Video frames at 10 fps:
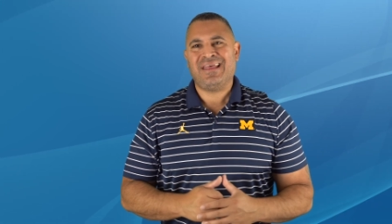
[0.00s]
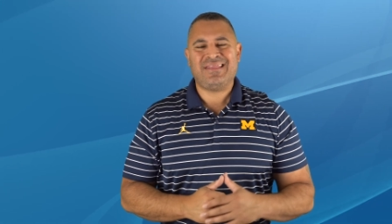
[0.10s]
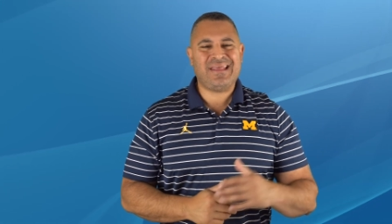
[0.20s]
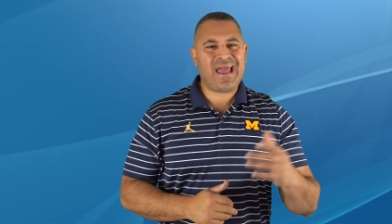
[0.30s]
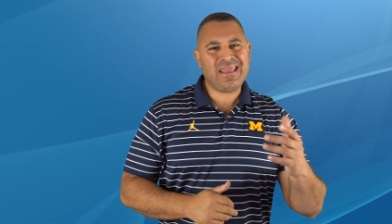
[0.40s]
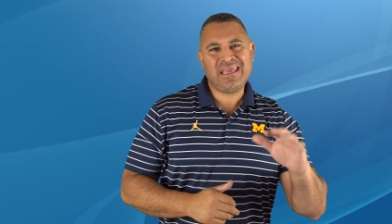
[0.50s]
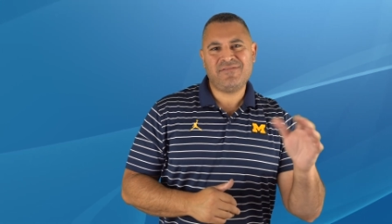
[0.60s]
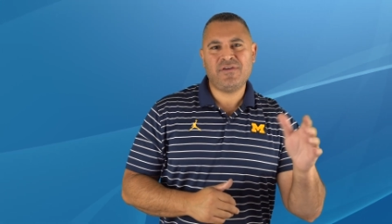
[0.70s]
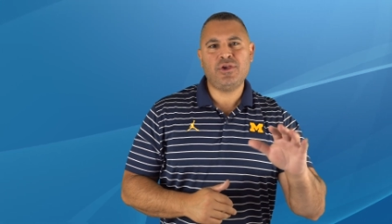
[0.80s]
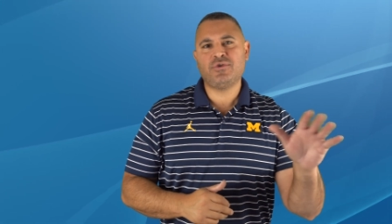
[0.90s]
they're not
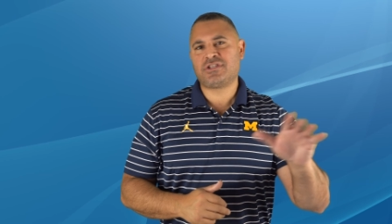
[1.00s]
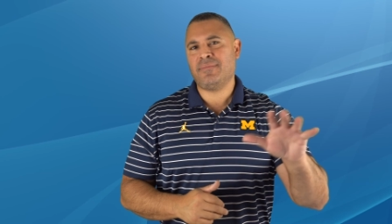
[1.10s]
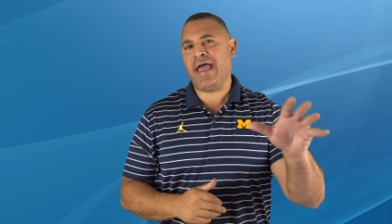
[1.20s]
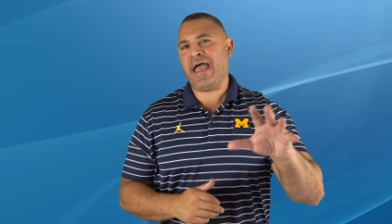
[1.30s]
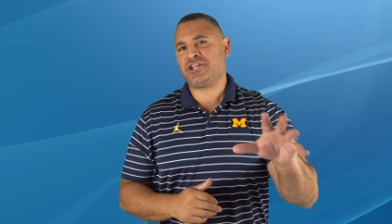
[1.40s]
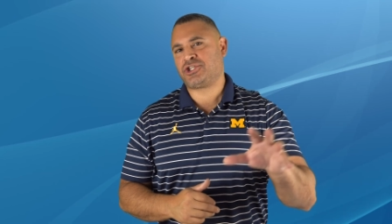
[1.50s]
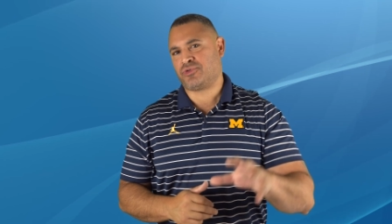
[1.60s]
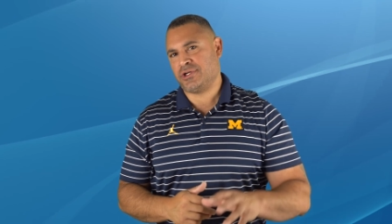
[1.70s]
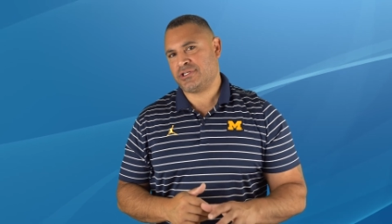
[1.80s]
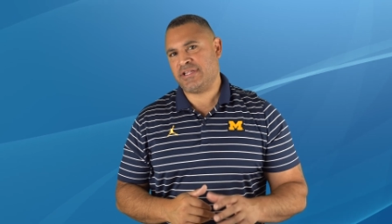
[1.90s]
giving you some extras